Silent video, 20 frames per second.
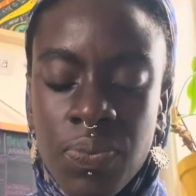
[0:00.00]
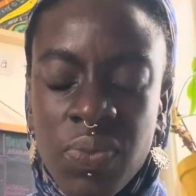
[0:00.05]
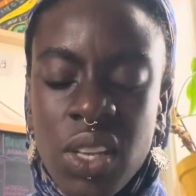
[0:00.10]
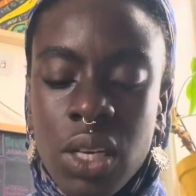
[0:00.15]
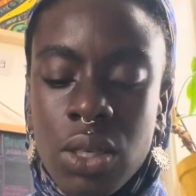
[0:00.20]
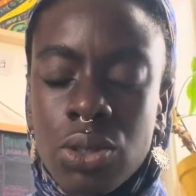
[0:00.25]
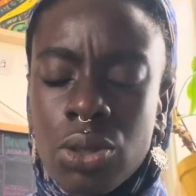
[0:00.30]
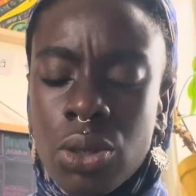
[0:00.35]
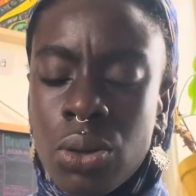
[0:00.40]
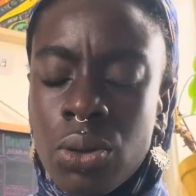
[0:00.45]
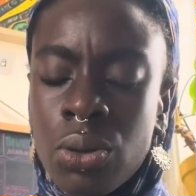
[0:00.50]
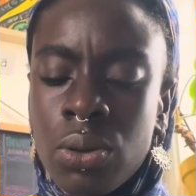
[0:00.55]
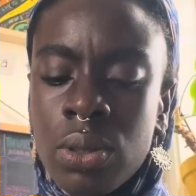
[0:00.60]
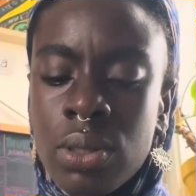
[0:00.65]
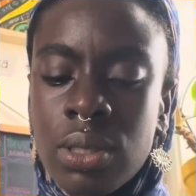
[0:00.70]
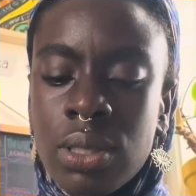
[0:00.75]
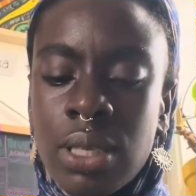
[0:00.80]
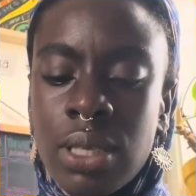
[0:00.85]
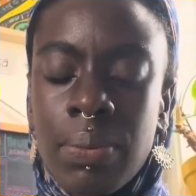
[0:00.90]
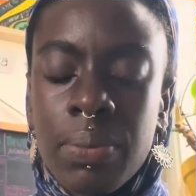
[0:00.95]
So
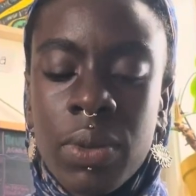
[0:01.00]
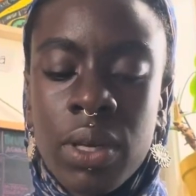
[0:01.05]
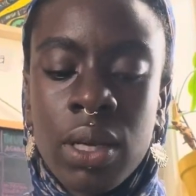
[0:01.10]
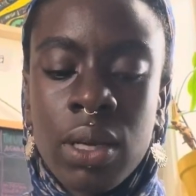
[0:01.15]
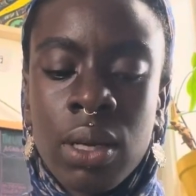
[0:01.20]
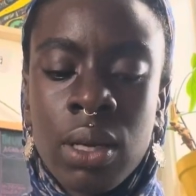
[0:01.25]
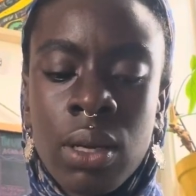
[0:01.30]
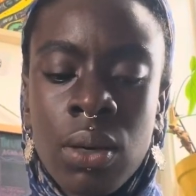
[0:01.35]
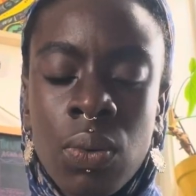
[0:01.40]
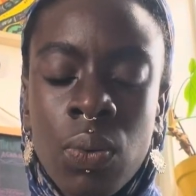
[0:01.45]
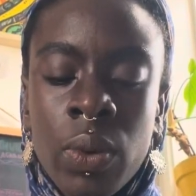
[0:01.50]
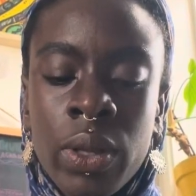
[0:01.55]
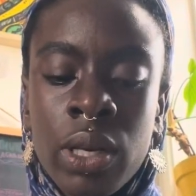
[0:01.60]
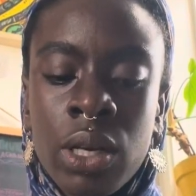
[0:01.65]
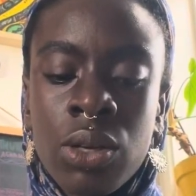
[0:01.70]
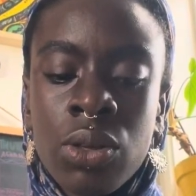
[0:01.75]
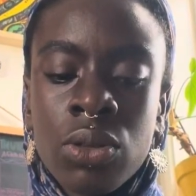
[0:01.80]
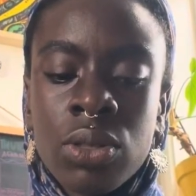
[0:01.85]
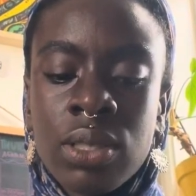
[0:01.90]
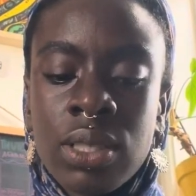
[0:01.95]
something within
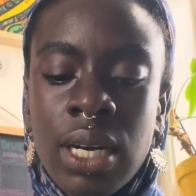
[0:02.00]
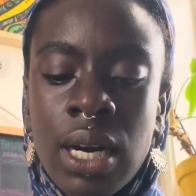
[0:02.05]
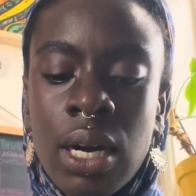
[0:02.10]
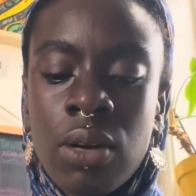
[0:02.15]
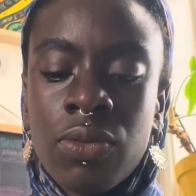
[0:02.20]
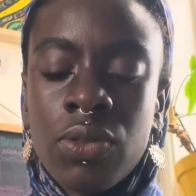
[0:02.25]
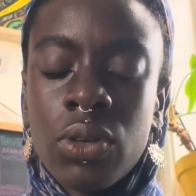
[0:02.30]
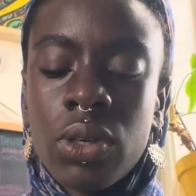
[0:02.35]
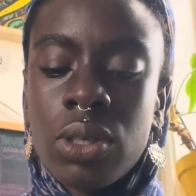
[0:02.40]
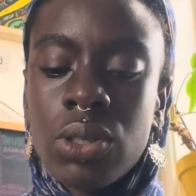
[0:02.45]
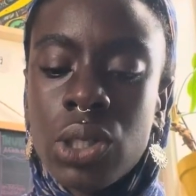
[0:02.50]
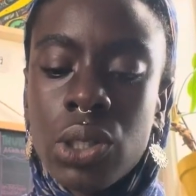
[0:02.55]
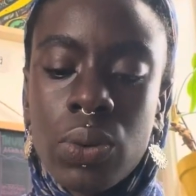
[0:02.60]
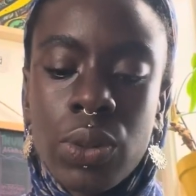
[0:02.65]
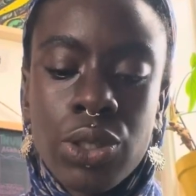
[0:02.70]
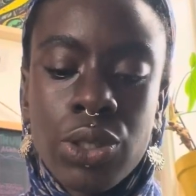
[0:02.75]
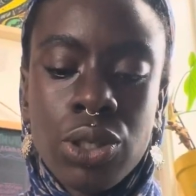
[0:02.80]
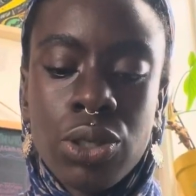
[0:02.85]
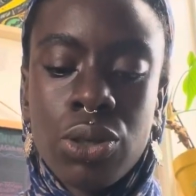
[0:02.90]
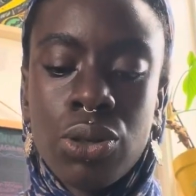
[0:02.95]
yourself, your
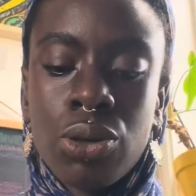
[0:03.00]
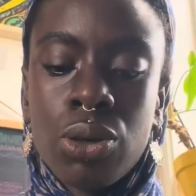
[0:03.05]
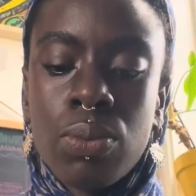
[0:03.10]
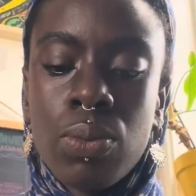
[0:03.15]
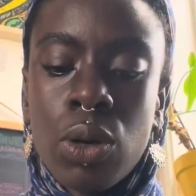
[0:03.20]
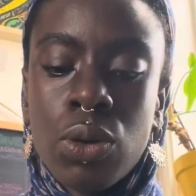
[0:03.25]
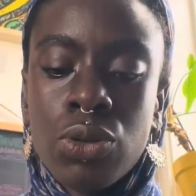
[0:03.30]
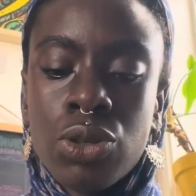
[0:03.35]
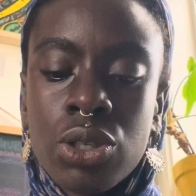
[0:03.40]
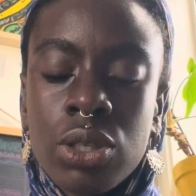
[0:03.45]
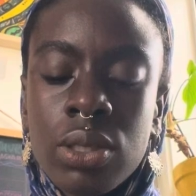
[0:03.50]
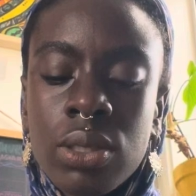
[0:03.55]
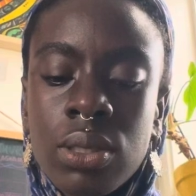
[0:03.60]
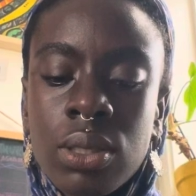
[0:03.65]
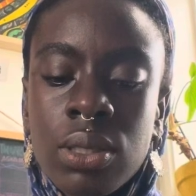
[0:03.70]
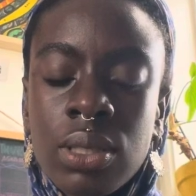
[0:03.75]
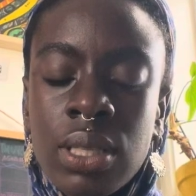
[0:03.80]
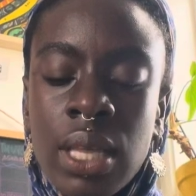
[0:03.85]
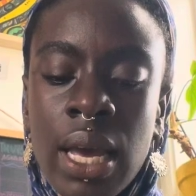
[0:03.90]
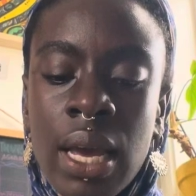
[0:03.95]
intuition and your
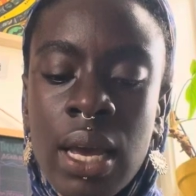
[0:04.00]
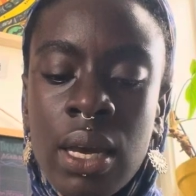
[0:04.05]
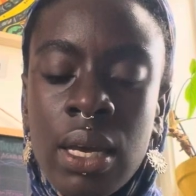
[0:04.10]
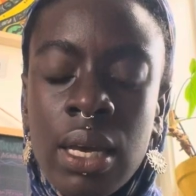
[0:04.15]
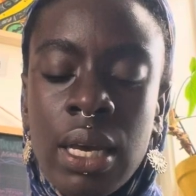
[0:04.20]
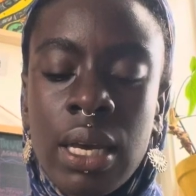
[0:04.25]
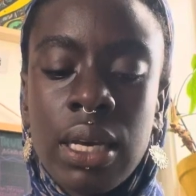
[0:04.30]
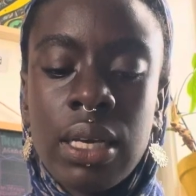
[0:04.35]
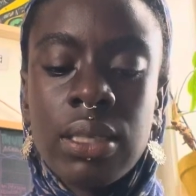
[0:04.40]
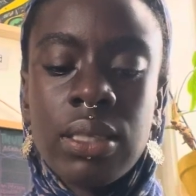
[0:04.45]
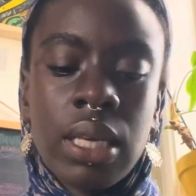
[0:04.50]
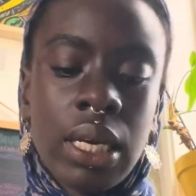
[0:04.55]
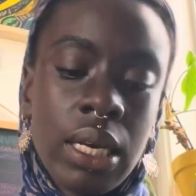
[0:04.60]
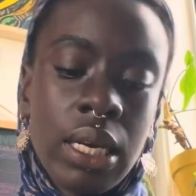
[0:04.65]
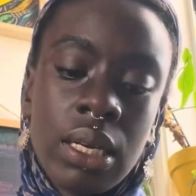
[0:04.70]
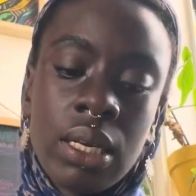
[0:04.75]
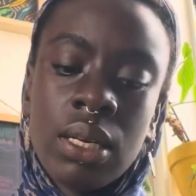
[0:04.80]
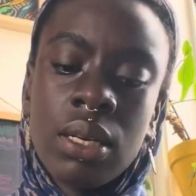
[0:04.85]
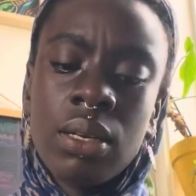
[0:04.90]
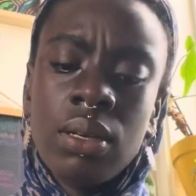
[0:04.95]
emotions that is
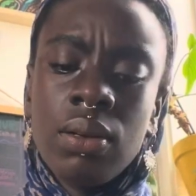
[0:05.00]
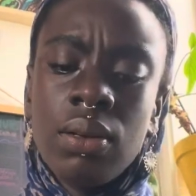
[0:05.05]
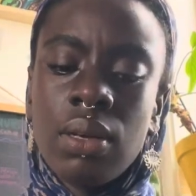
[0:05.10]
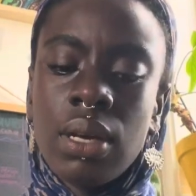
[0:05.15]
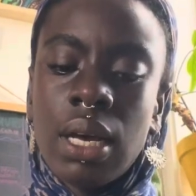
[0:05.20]
hidden,